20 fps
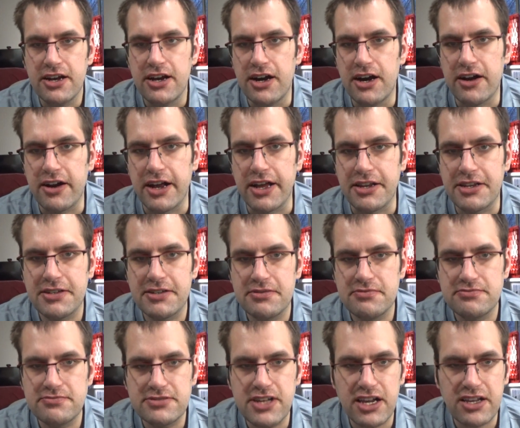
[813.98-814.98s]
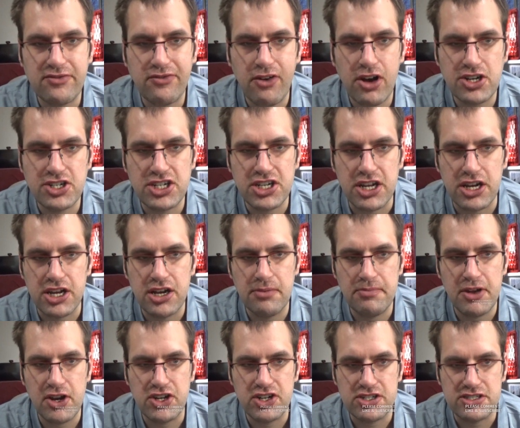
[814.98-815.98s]
Alright, thanks for watching, and I
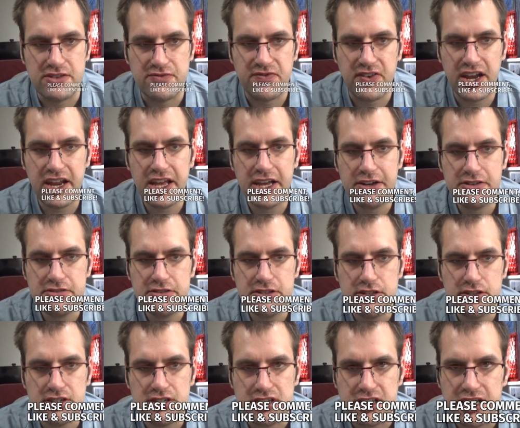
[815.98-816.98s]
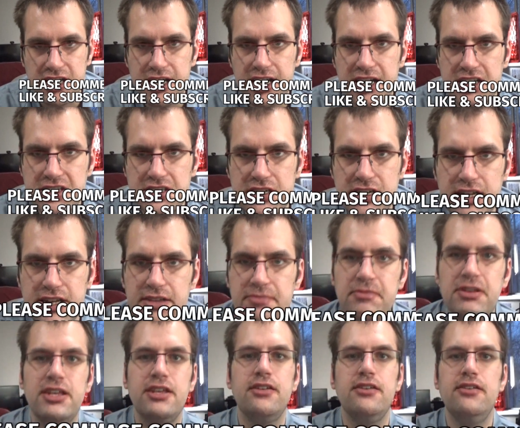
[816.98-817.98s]
hope you enjoyed the video. See you next
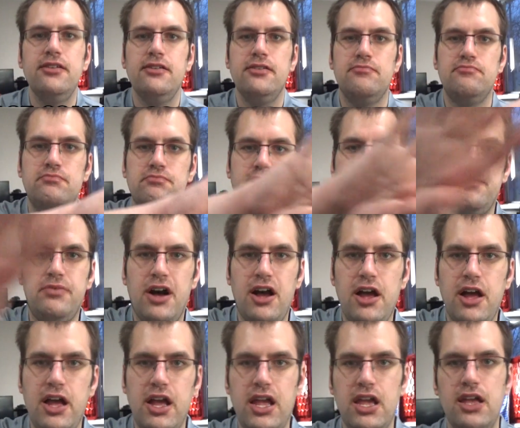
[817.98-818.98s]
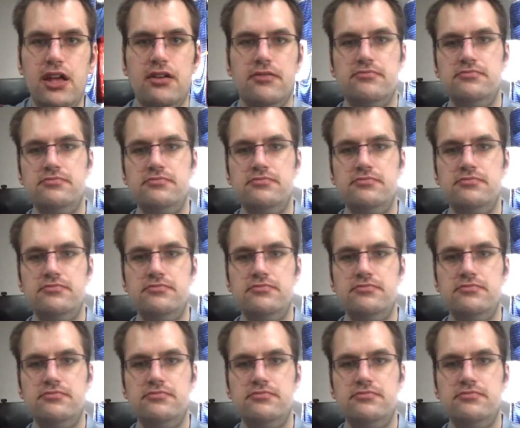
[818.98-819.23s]
time. Bye.